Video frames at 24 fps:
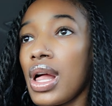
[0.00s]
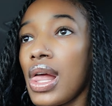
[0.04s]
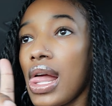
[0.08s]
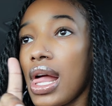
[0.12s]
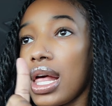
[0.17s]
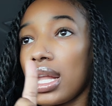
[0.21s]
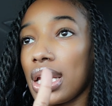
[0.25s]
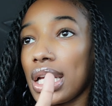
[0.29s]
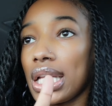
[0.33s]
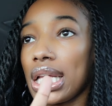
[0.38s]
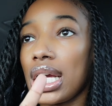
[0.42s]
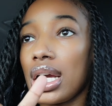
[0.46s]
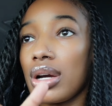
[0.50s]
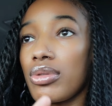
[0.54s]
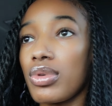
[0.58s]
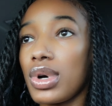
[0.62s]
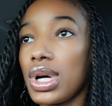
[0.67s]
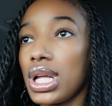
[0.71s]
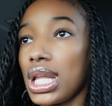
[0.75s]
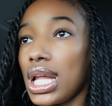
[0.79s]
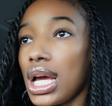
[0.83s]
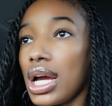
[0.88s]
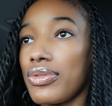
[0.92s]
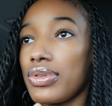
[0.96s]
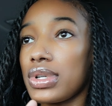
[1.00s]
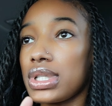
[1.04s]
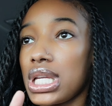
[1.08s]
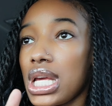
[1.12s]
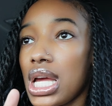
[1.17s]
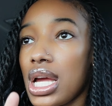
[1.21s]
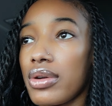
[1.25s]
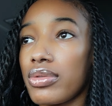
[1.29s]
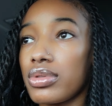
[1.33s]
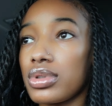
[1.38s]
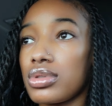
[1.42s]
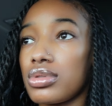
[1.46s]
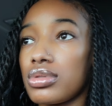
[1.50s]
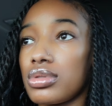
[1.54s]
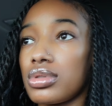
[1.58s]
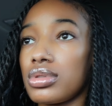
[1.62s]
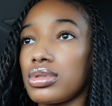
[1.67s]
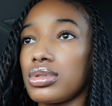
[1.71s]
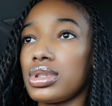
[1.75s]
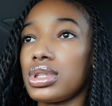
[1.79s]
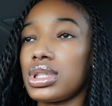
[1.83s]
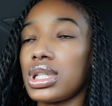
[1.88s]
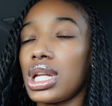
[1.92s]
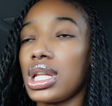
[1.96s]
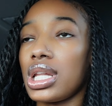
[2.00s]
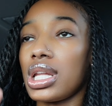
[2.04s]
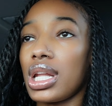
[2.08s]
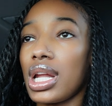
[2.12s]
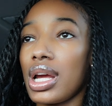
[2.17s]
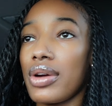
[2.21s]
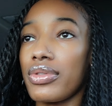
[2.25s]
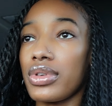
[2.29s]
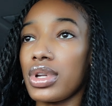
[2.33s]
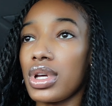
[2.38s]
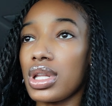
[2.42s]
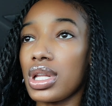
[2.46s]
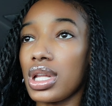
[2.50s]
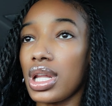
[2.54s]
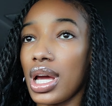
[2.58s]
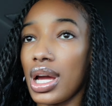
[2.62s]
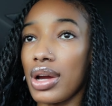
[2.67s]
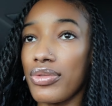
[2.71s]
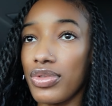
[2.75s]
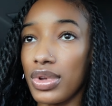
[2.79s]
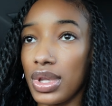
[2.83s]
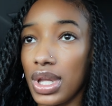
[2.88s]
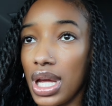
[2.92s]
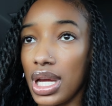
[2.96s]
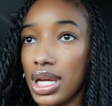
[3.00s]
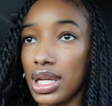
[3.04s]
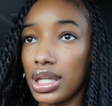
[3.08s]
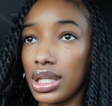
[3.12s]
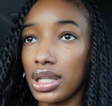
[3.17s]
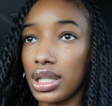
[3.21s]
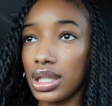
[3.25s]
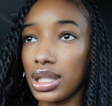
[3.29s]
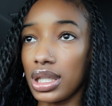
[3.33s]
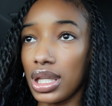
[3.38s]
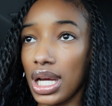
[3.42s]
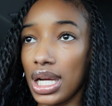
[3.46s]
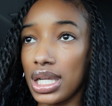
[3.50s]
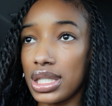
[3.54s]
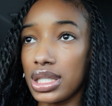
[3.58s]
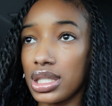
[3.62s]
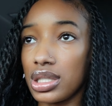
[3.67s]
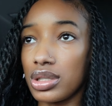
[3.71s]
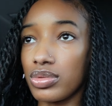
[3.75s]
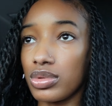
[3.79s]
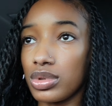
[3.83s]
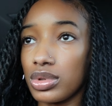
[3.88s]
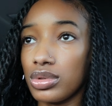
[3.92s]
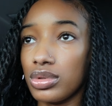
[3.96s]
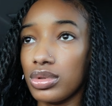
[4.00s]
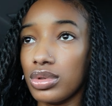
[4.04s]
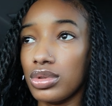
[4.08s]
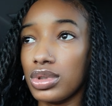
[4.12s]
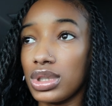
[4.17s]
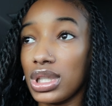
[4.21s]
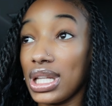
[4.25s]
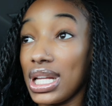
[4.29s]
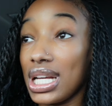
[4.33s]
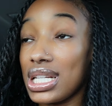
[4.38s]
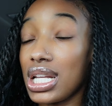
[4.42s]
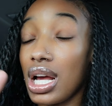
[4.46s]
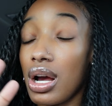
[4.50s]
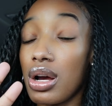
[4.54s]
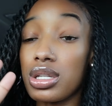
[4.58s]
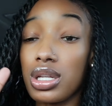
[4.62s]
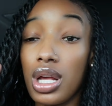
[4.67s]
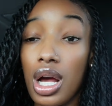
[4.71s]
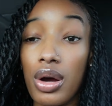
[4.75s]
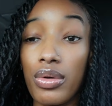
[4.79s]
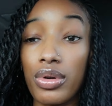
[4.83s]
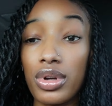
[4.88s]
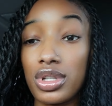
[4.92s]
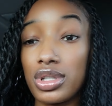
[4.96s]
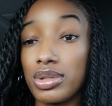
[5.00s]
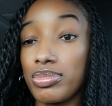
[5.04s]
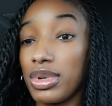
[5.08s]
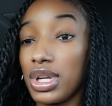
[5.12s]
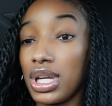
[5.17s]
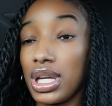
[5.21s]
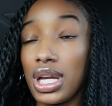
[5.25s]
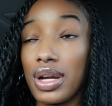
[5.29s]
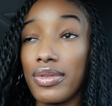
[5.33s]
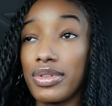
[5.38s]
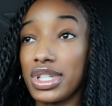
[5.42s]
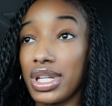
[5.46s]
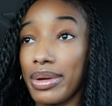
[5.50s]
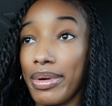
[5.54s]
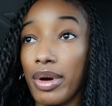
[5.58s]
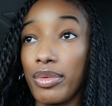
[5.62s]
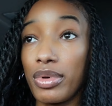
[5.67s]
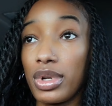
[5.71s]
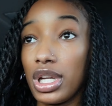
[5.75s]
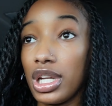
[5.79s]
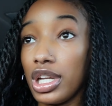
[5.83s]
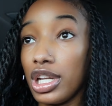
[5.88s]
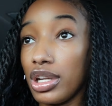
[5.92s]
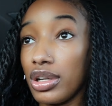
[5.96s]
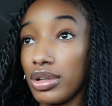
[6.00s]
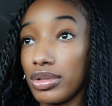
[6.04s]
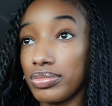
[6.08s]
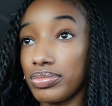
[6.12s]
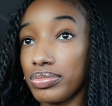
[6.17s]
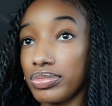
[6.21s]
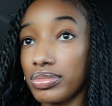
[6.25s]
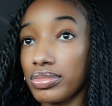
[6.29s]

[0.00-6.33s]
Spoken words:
And like, they have one line for tag renewals and then they have another line for like license renewals. And that's how it's always been every time I went in there.